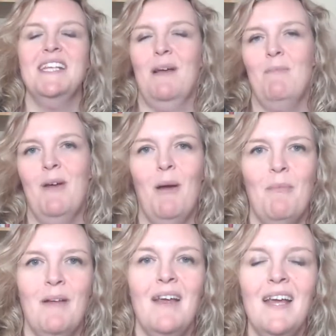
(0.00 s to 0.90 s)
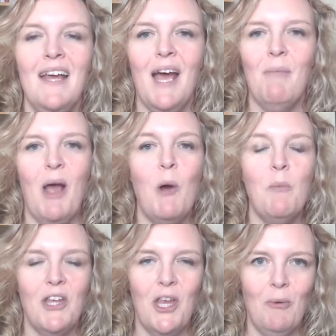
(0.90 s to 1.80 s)
I'm
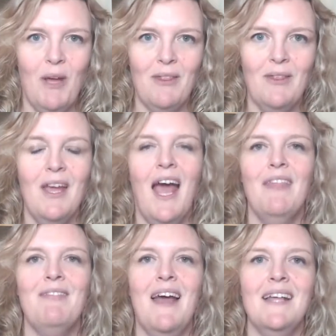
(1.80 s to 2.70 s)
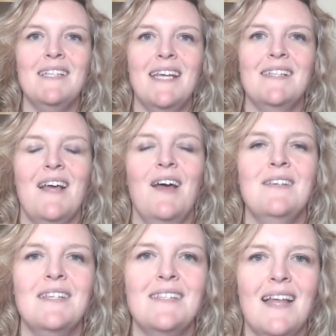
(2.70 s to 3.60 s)
helping you with. And that is
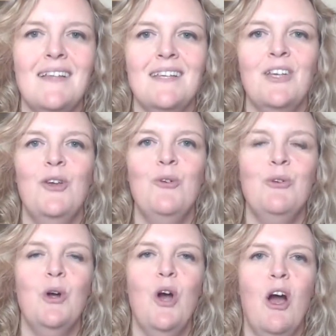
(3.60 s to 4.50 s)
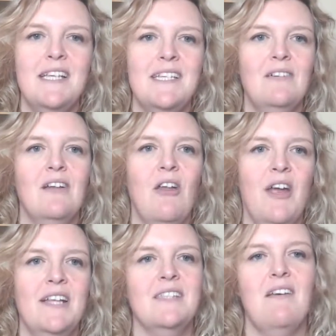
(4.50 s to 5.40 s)
understanding who your ideal
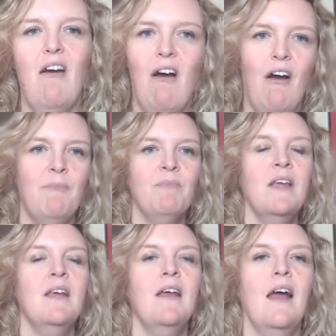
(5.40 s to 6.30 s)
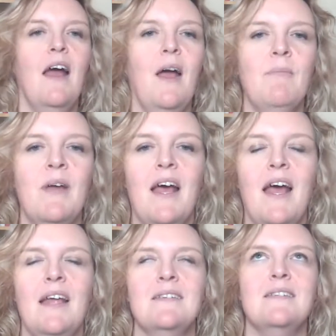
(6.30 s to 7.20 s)
clients are.
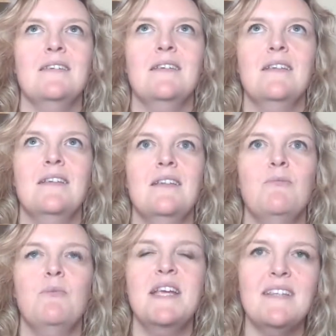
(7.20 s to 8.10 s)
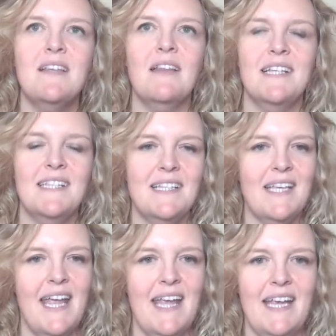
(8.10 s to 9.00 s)
And the reason that this is
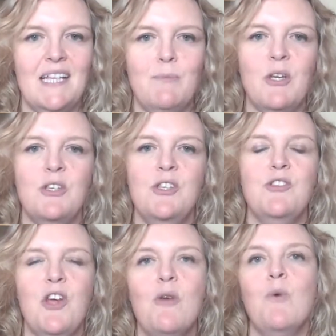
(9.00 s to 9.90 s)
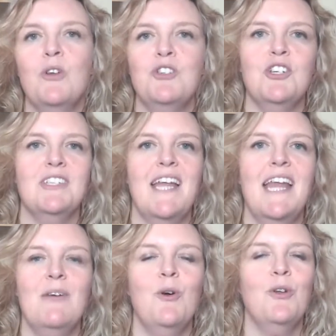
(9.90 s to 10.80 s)
key is because you don't want just
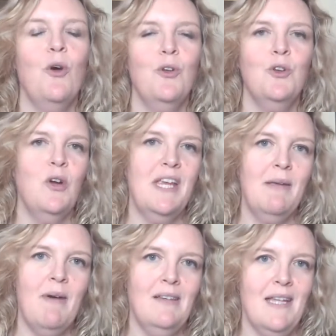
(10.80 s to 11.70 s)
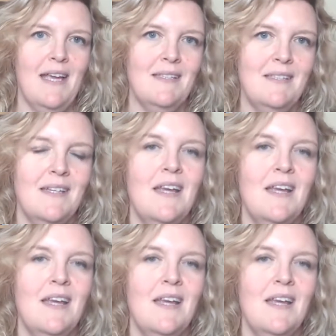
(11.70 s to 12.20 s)
anyone on your email list.